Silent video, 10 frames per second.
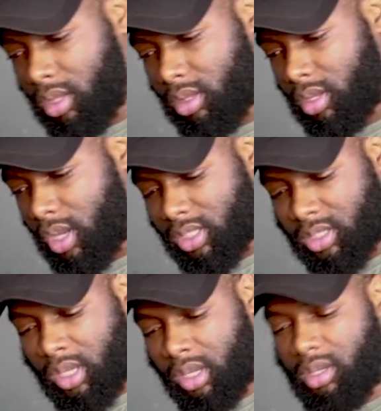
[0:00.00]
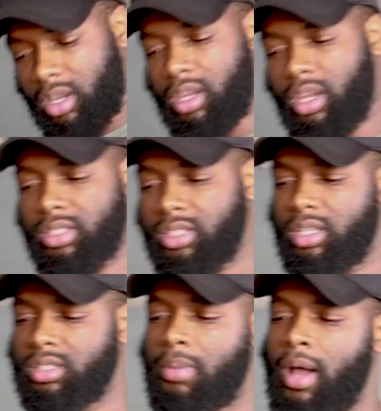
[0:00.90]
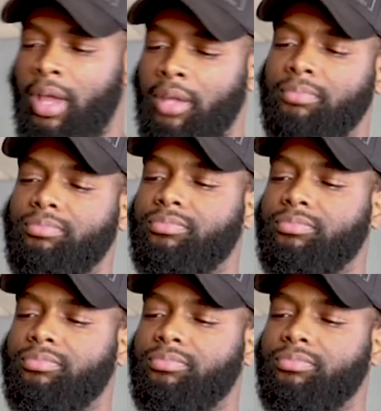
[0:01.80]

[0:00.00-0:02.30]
The next thing, I guess, is my